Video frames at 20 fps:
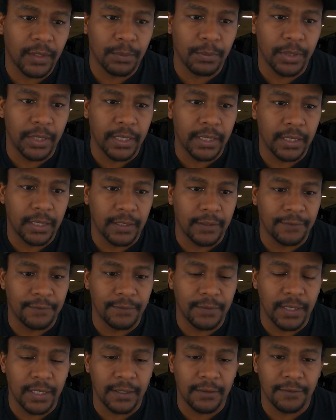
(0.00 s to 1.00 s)
but
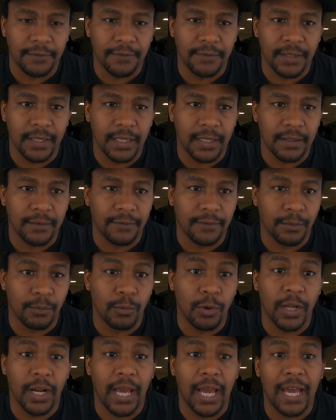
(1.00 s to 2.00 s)
if from
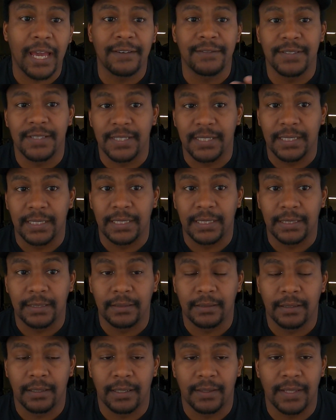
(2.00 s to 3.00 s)
what I've
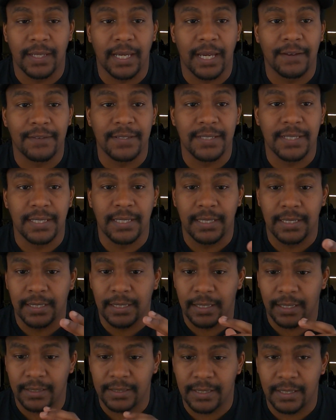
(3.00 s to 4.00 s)
seen, like I
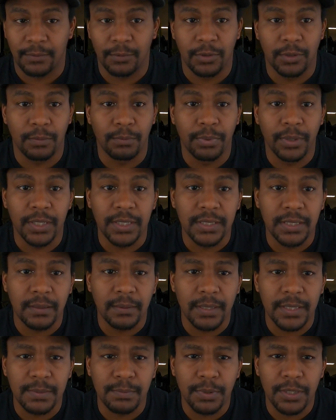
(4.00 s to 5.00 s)
said,
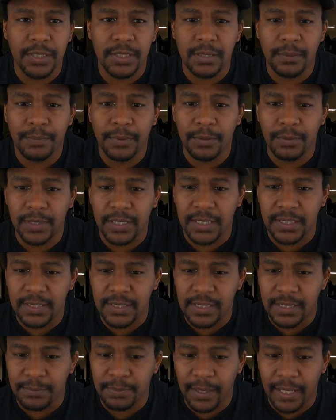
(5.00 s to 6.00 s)
let's bust up a
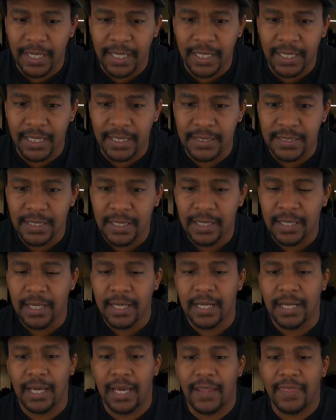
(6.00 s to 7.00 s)
DC page.
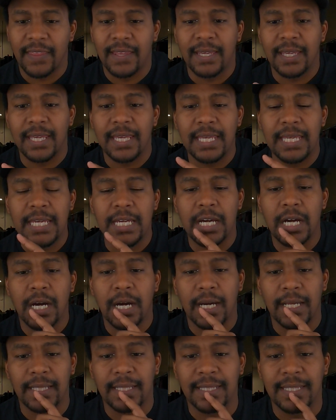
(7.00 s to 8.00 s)
And I think he
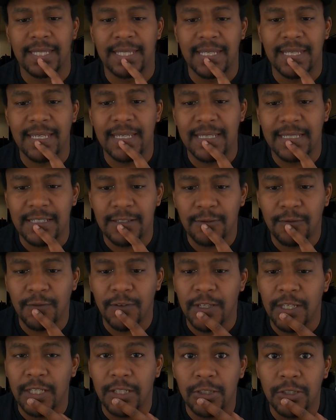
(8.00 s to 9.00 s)
caught this
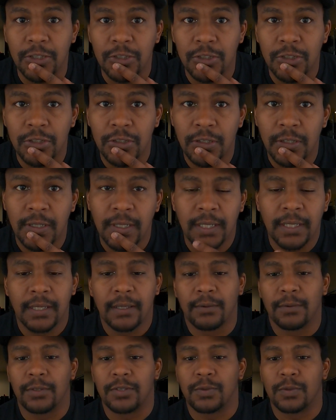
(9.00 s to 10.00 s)
fish,
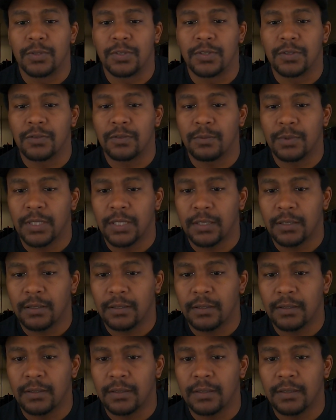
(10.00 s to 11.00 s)
which we'll zoom in
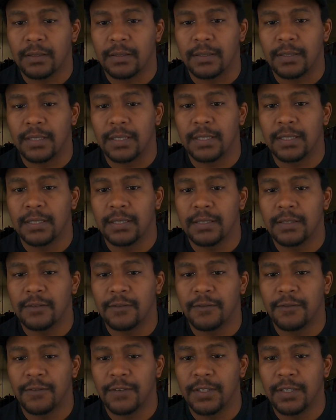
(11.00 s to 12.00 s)
on it. This
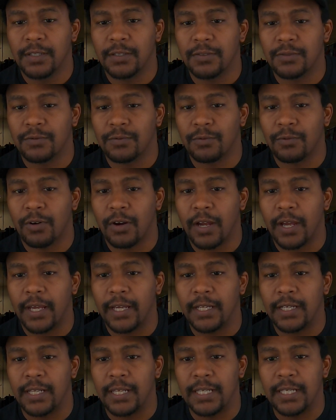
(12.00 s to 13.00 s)
fish
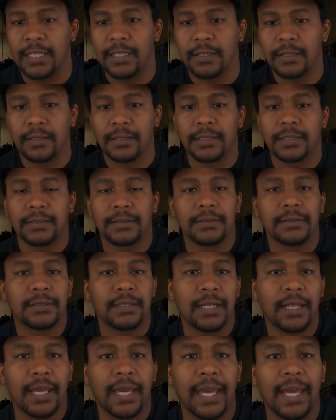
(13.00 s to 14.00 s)
right here
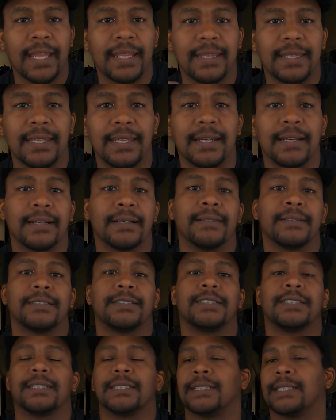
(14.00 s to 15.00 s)
at the
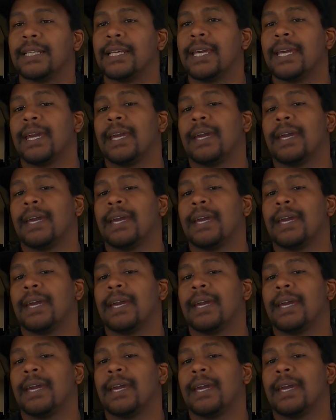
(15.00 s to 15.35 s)
Harris chain,